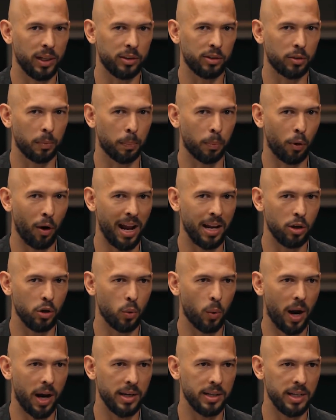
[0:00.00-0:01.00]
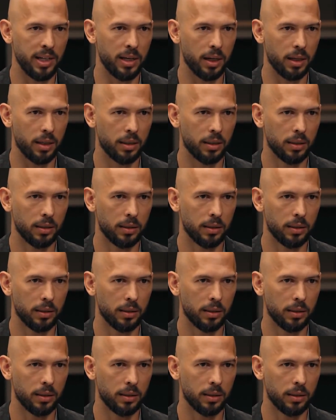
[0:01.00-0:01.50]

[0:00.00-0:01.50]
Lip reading: it's a brand new idea,